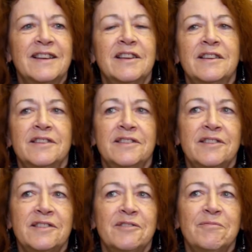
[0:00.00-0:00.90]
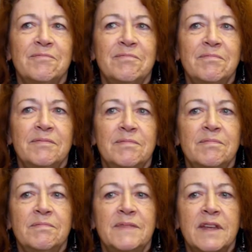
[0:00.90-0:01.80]
and
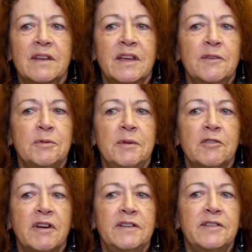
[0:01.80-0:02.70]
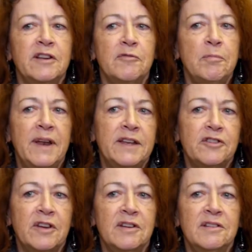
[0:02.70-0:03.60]
gives me a great deal of
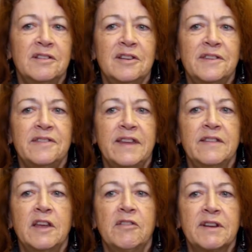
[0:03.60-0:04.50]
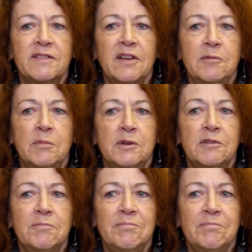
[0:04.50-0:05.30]
pleasure seeing their excitement.